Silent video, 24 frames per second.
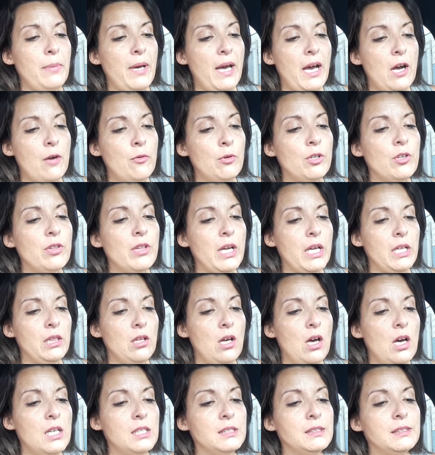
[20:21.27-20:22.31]
thy
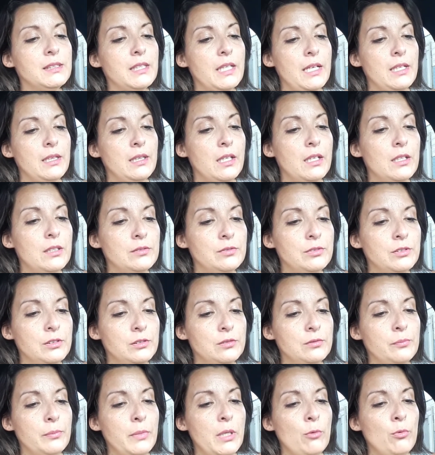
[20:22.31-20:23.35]
laws, thy love.
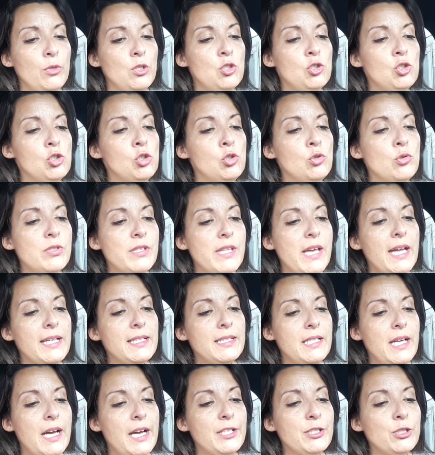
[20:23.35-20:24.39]
May we choose that
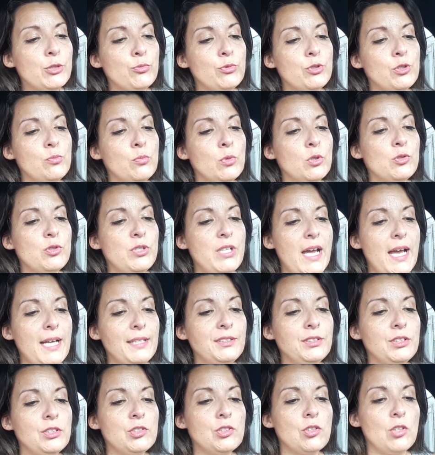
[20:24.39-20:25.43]
task which most
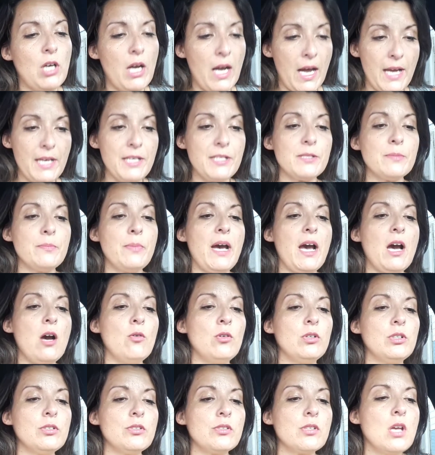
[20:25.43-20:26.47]
taxes our highest
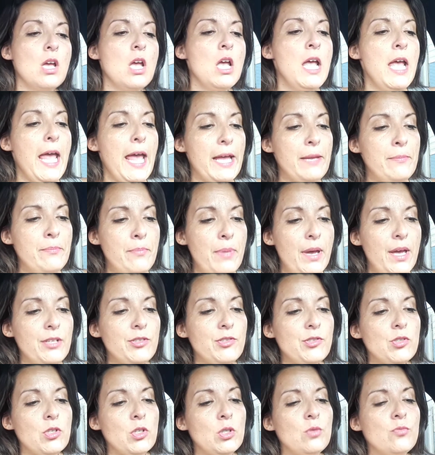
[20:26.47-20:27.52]
powers and best
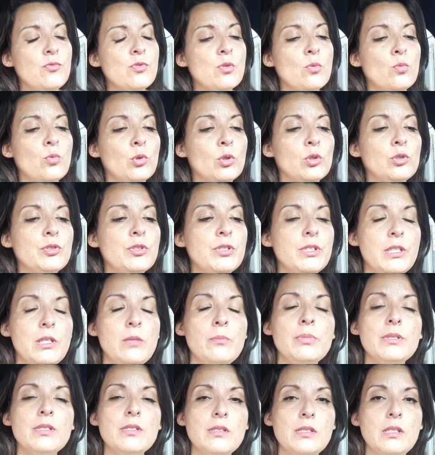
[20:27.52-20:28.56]
serves the world's
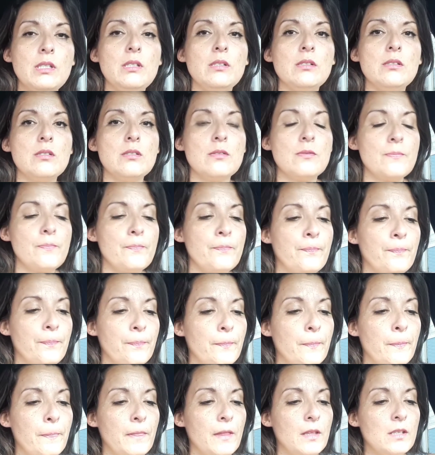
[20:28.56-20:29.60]
deepest needs.
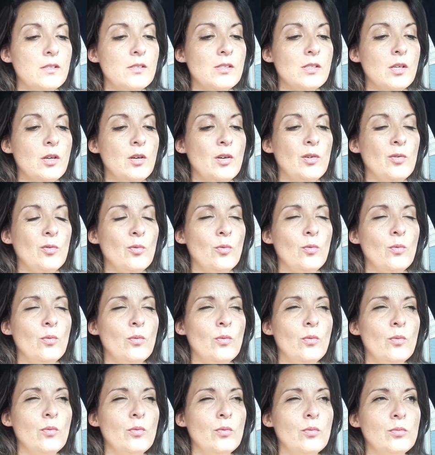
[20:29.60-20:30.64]
So
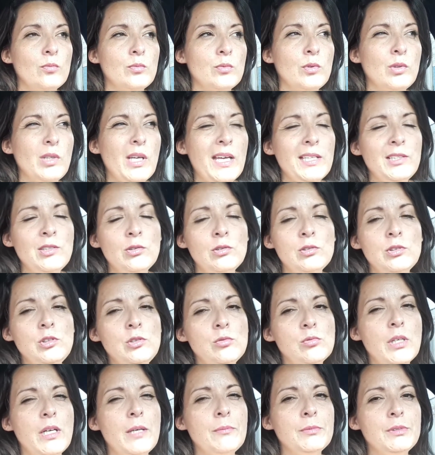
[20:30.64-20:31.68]
I told you what
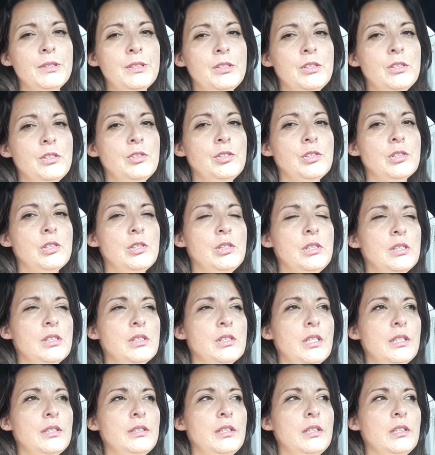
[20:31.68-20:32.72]
I'm going to do, so you can
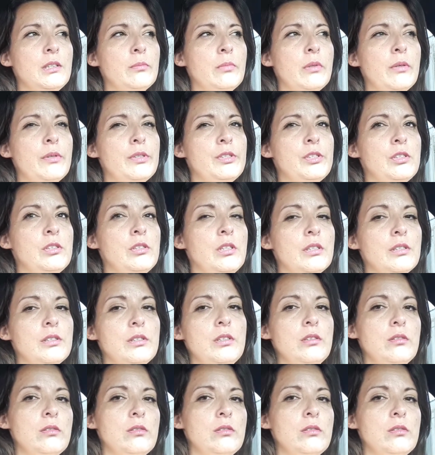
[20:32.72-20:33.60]
start thinking about what you're going to do.